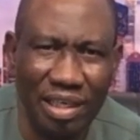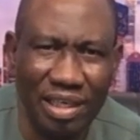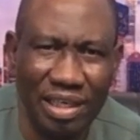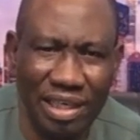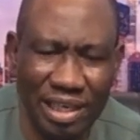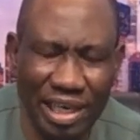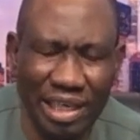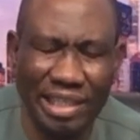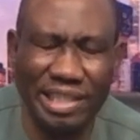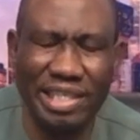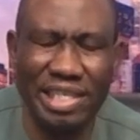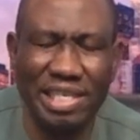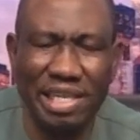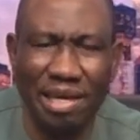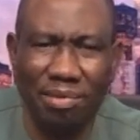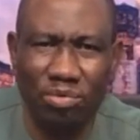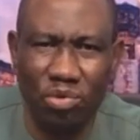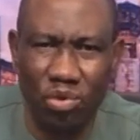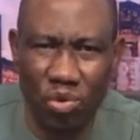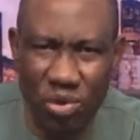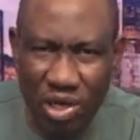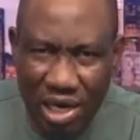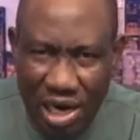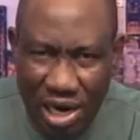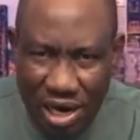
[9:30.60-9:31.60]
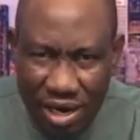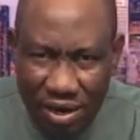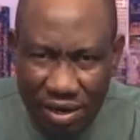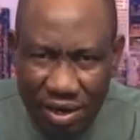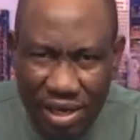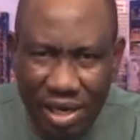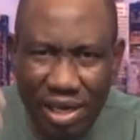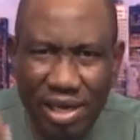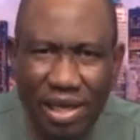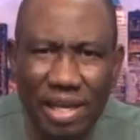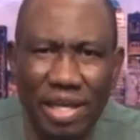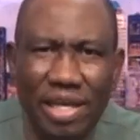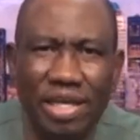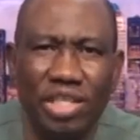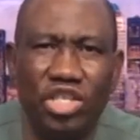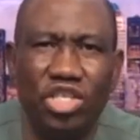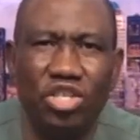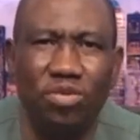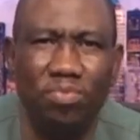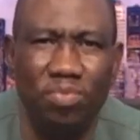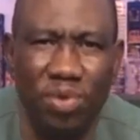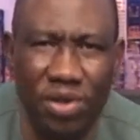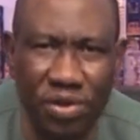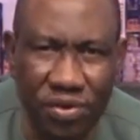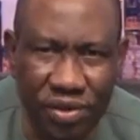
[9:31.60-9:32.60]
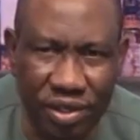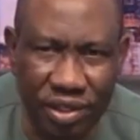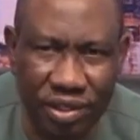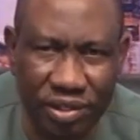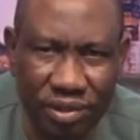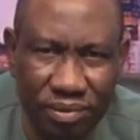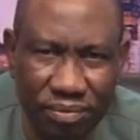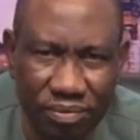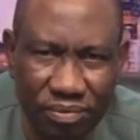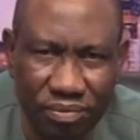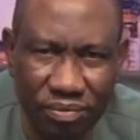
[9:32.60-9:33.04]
getting them to carry his spirit.